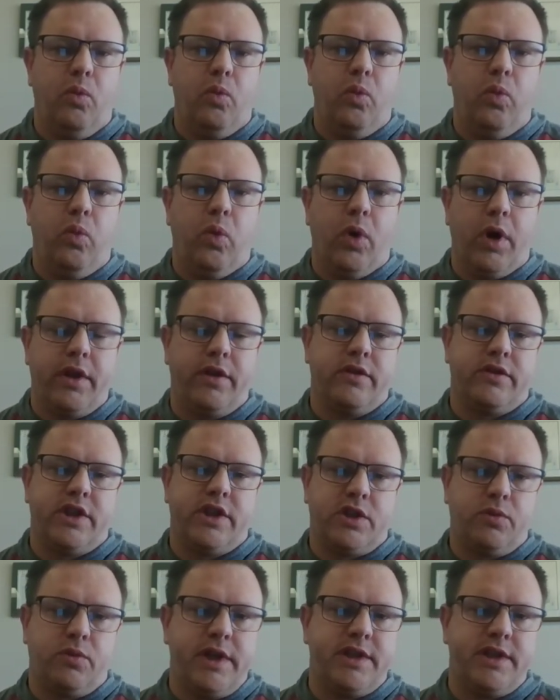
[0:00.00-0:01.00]
One of those
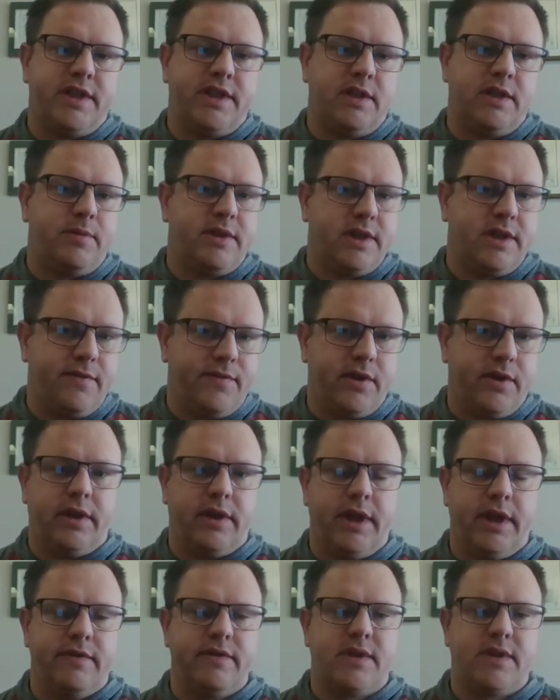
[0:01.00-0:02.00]
situations is specifically
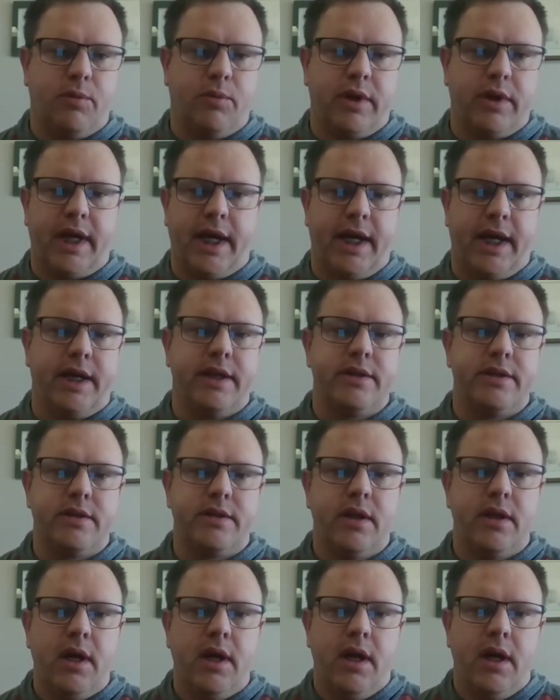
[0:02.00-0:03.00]
if someone has
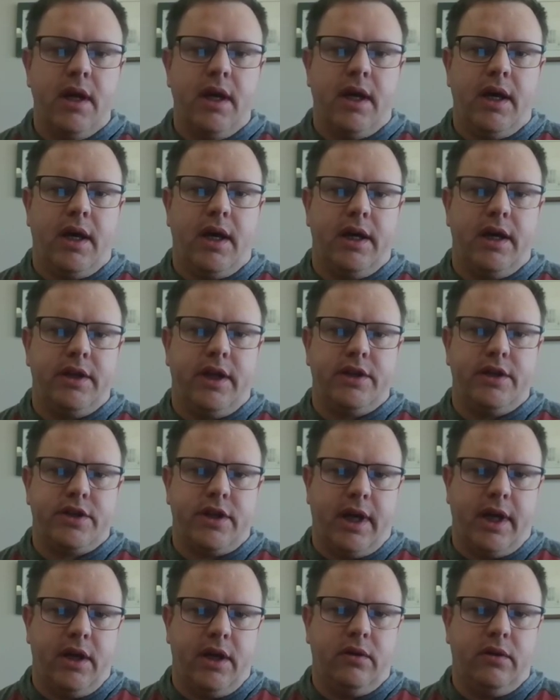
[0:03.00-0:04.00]
a
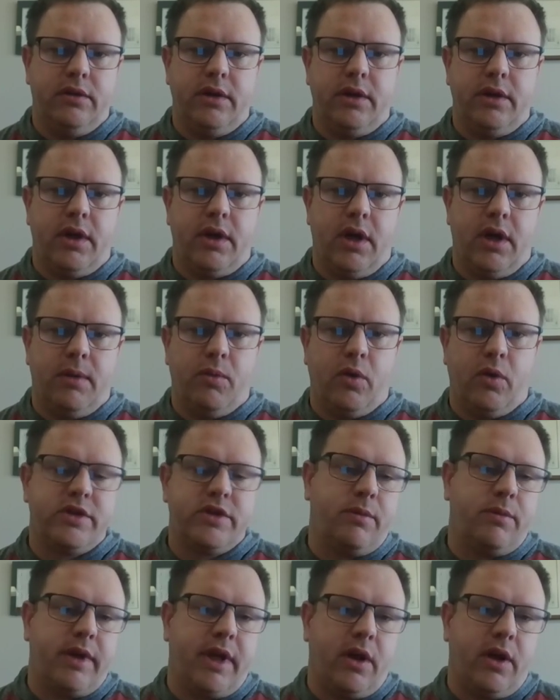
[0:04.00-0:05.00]
child or
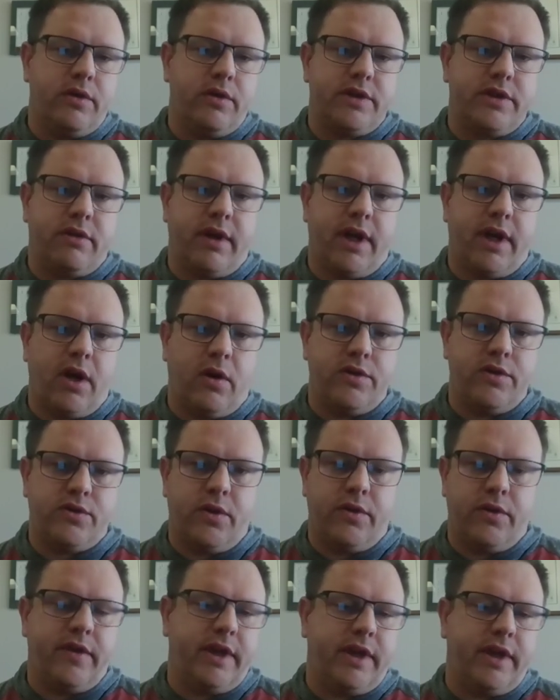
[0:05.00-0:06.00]
someone else in their household
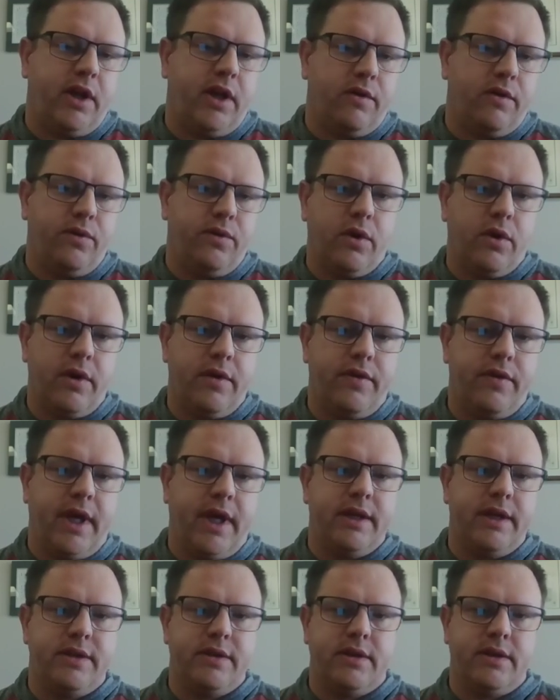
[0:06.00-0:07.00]
they care for
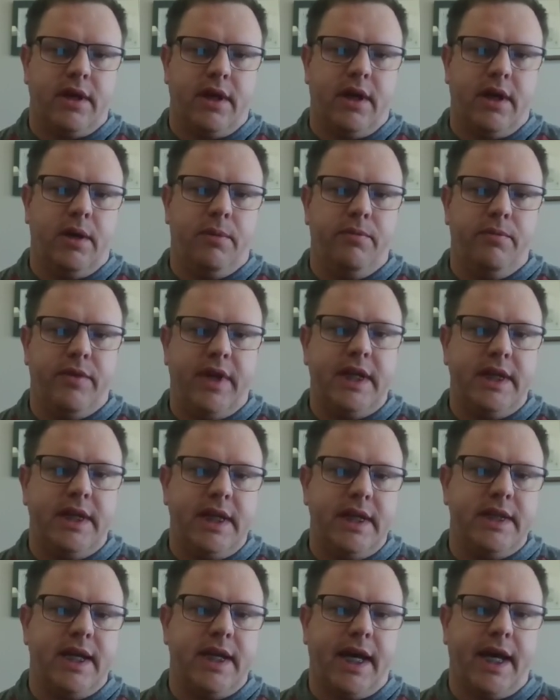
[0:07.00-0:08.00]
that they need
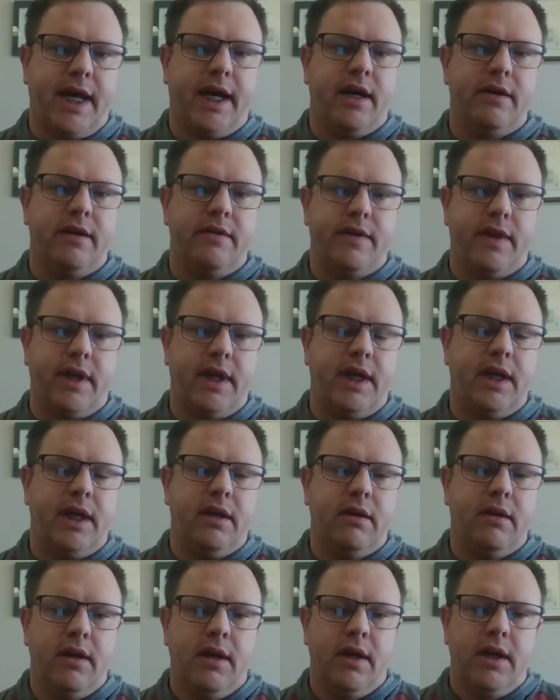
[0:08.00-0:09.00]
to have a
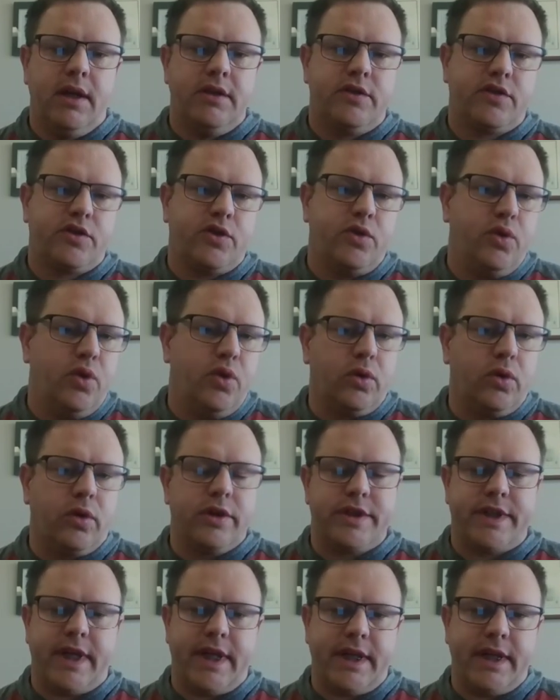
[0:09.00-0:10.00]
school or
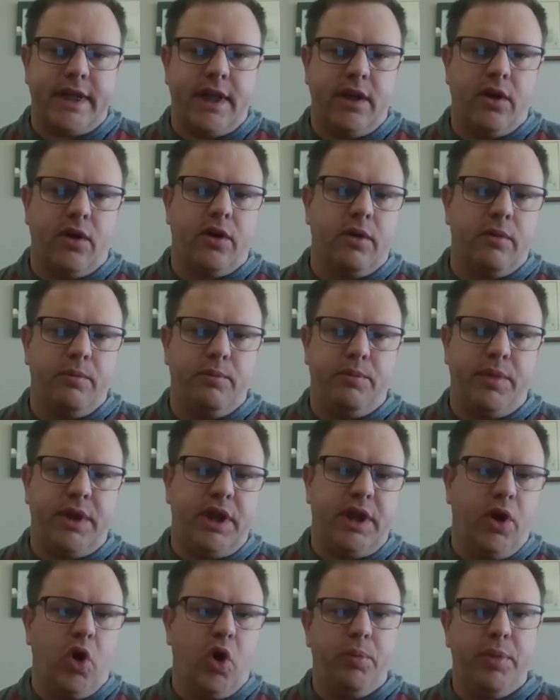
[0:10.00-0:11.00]
daycare be
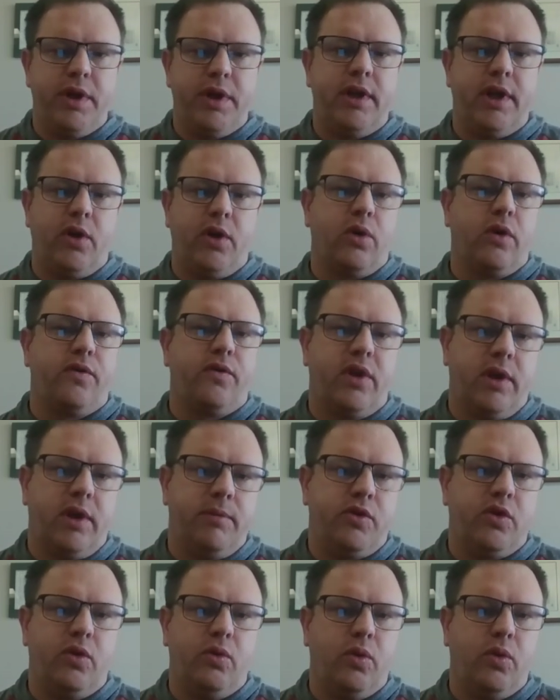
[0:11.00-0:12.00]
open in order for them
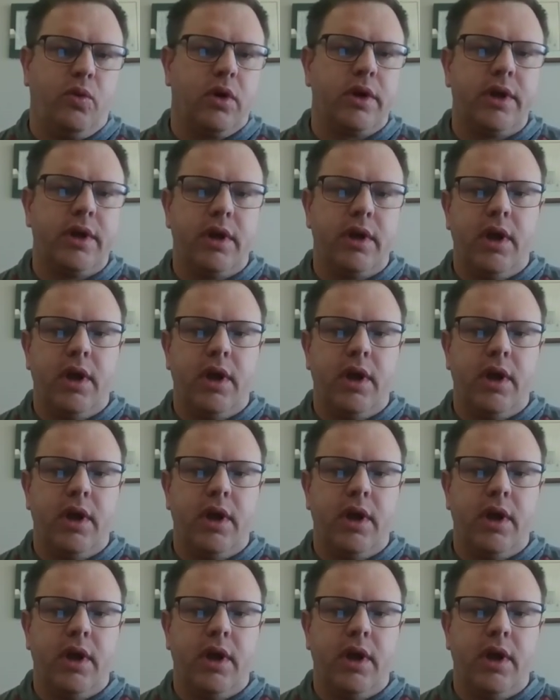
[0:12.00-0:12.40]
to work.